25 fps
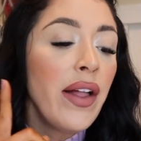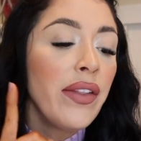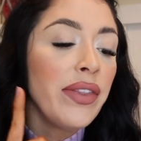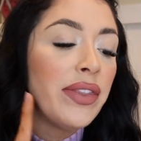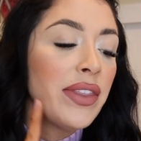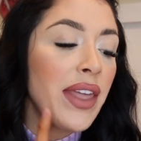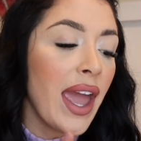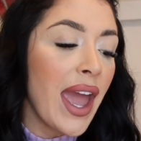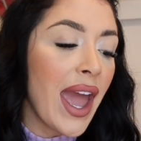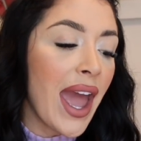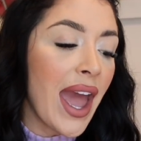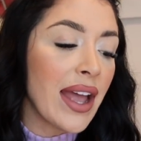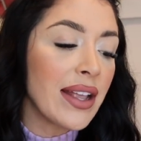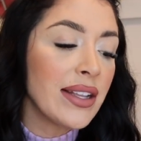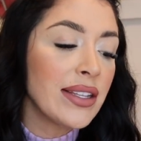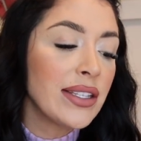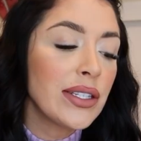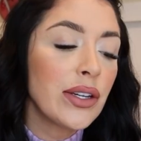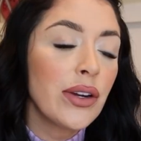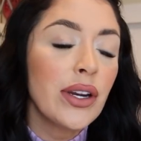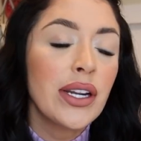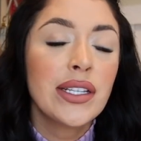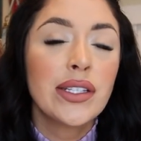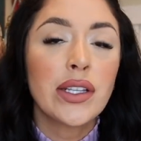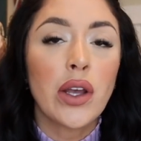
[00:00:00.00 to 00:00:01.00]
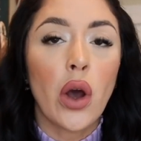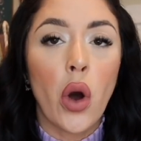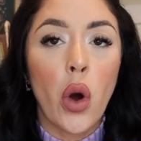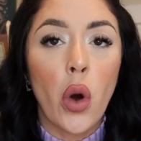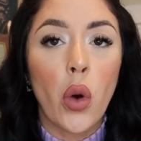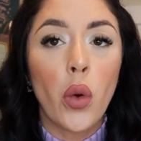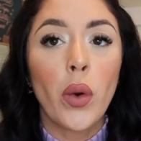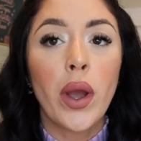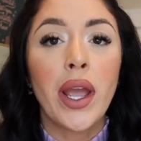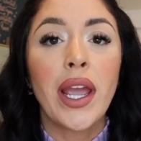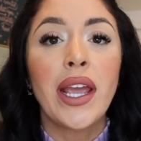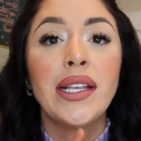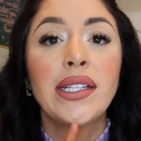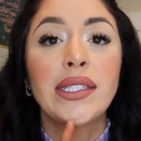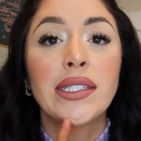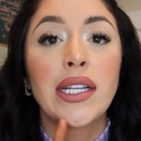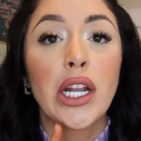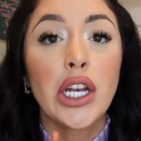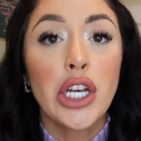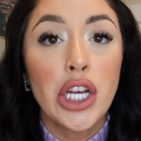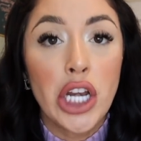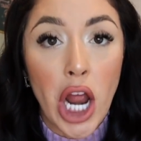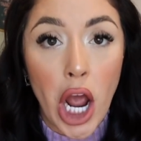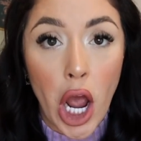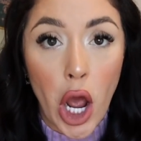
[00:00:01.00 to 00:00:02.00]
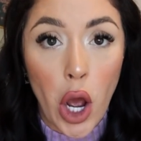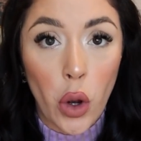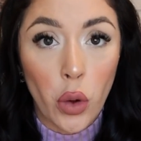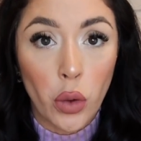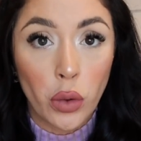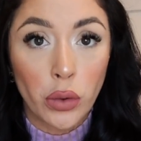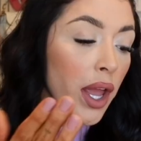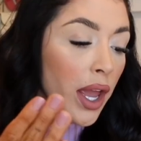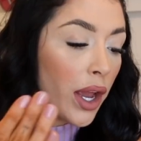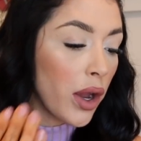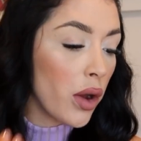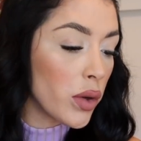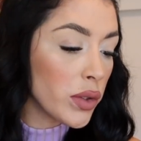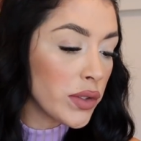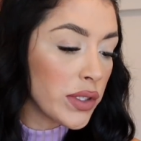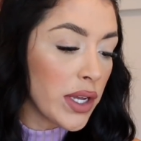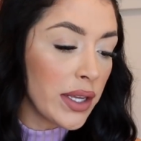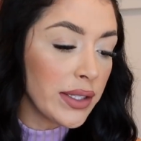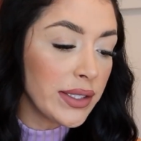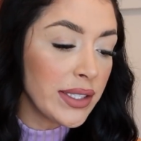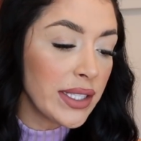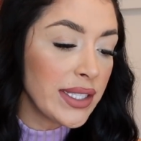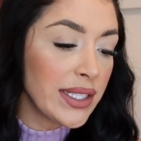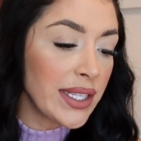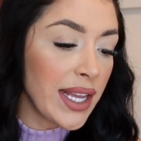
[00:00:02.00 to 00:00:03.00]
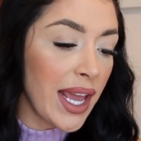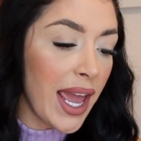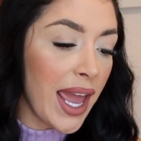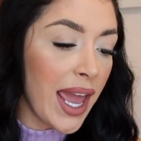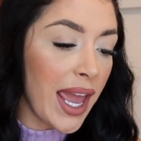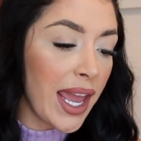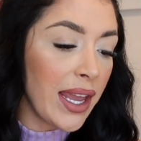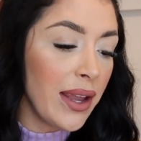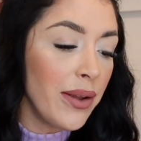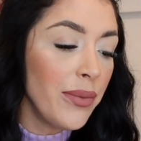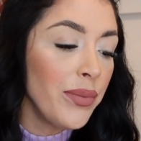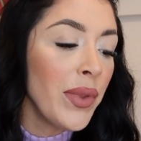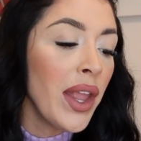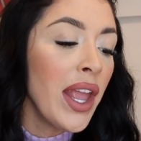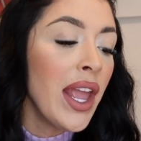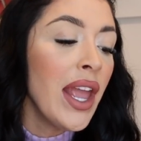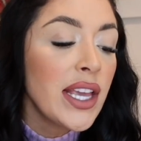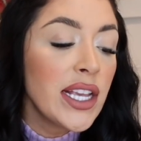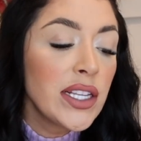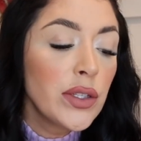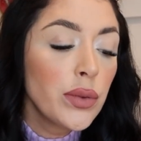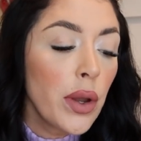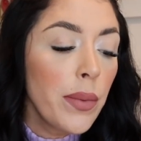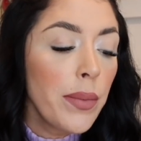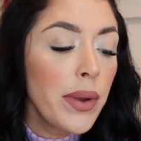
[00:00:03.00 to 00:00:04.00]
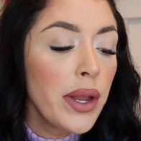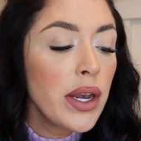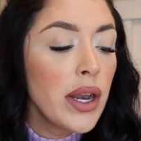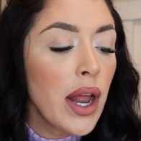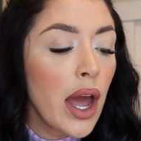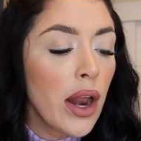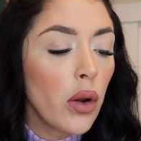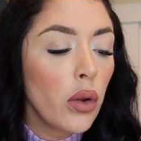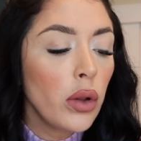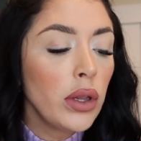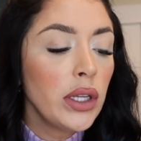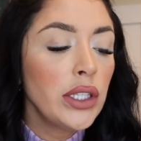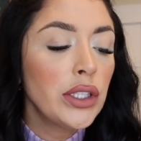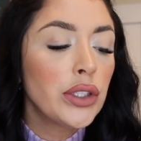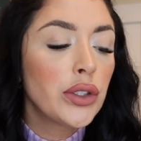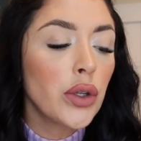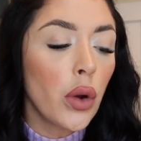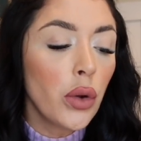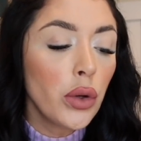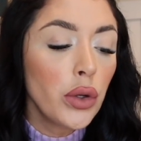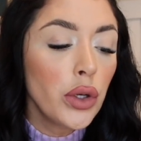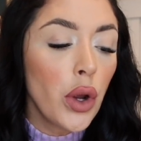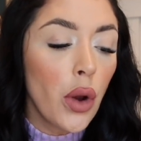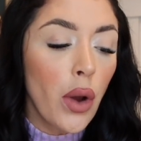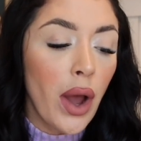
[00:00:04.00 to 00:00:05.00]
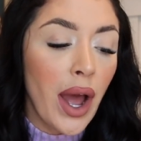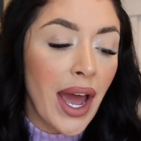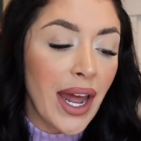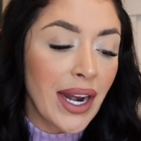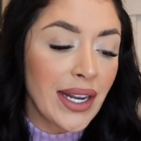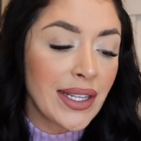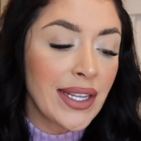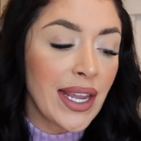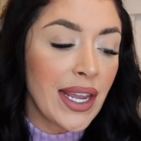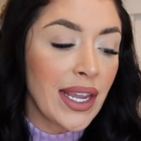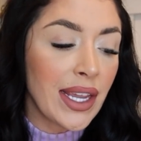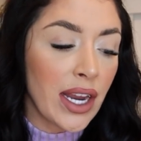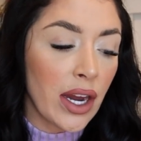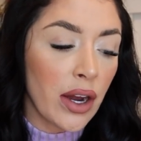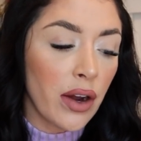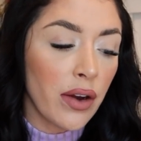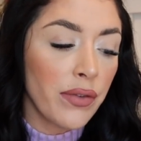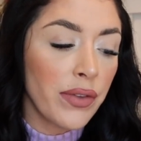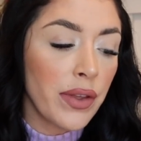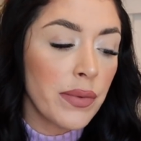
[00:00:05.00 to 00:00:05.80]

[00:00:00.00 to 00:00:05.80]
The answer is always no. It goes on to say, these women not only don't know how to take care of